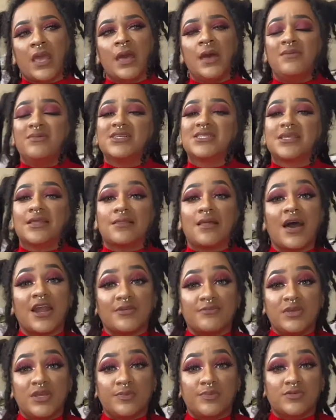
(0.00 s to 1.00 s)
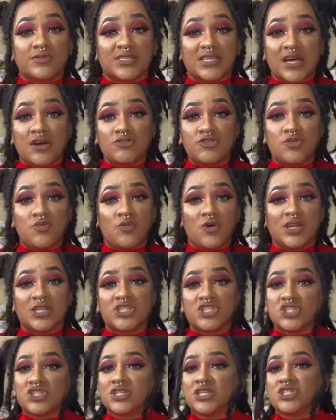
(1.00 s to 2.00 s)
Because a lot of people tell you what it
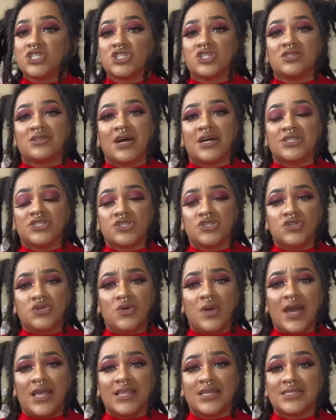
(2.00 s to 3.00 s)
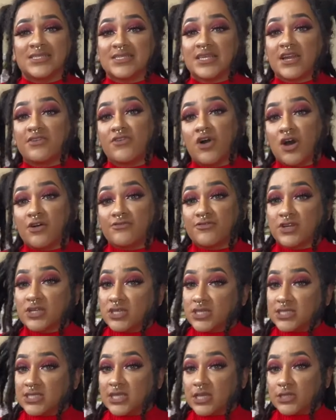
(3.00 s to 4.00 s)
should and should not do, and instead of offering a
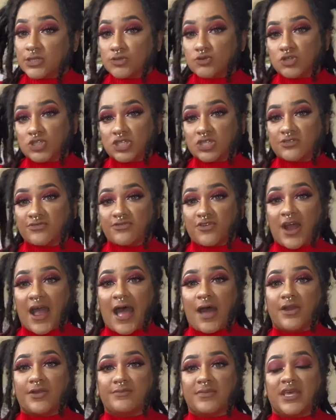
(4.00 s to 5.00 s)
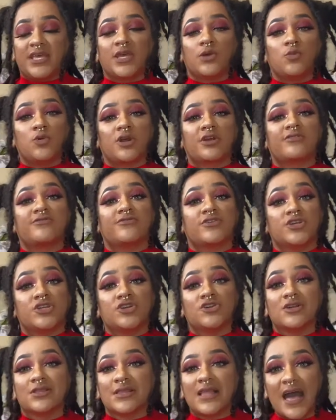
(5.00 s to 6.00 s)
solution for how to make it work for
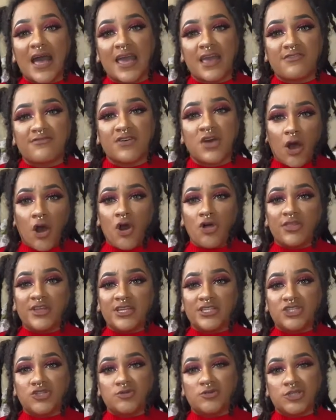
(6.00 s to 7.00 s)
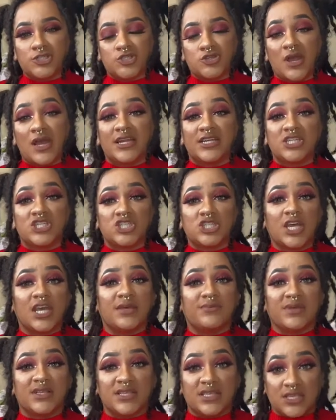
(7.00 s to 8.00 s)
your life, all they do is try to
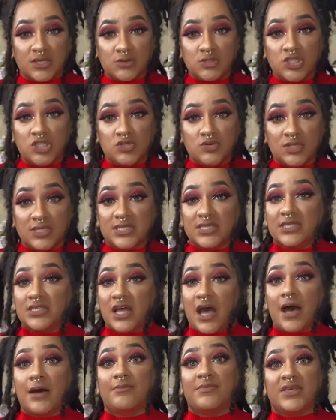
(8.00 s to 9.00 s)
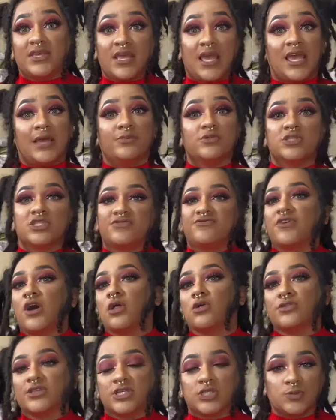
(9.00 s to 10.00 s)
shame and guilt you into not being able to
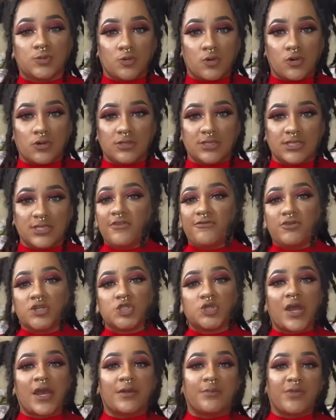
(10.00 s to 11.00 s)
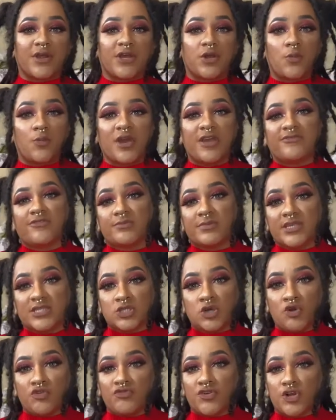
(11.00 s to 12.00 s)
follow these rules. If we're trying to break away from these
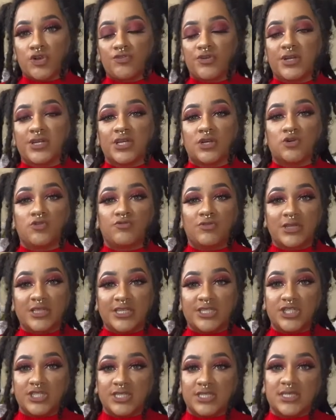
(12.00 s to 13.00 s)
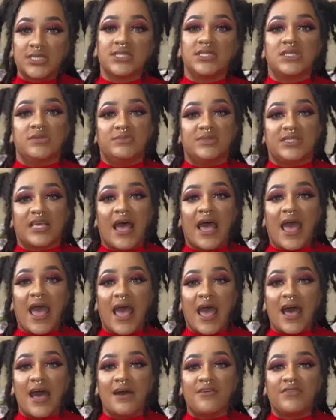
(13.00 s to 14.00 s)
overcritical religious systems that
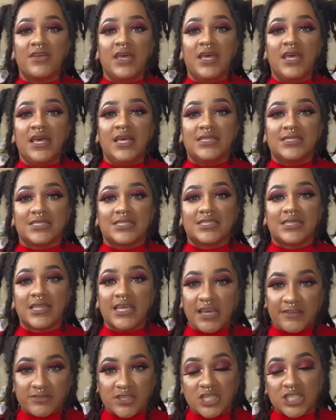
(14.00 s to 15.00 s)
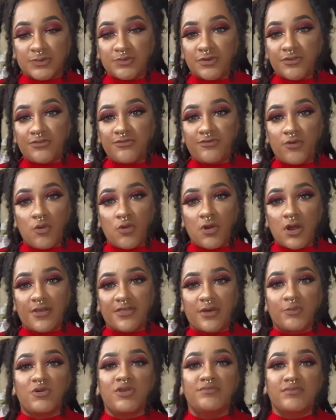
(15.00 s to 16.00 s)
have enslaved us before,
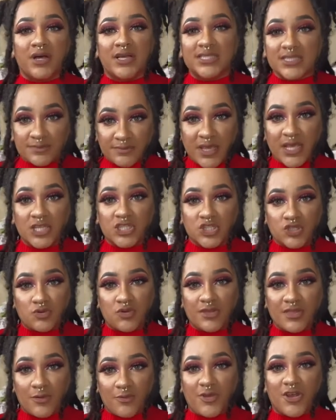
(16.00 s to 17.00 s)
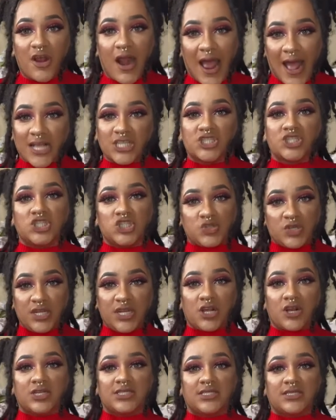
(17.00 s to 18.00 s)
then we must make sure that we are actually
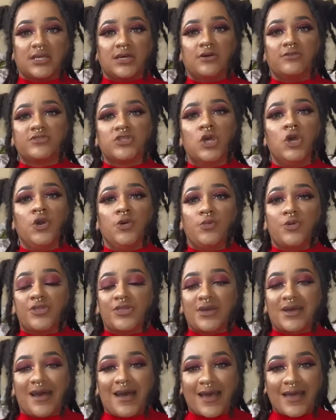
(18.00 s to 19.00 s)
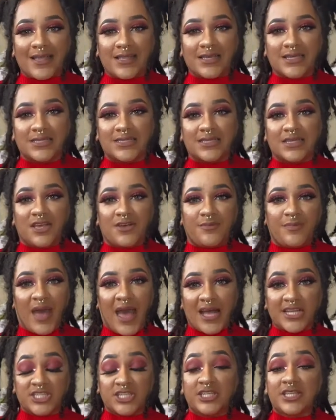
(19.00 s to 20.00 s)
treating ourselves with kindness and
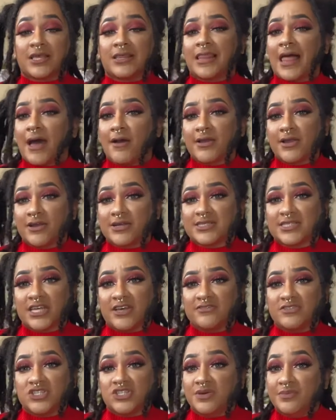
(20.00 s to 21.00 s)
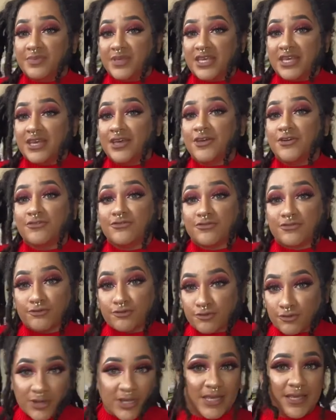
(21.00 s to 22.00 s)
compassion and allowing ourselves to be
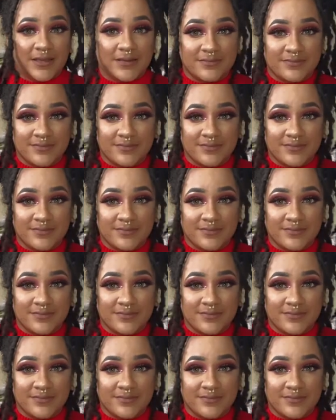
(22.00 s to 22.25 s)
free.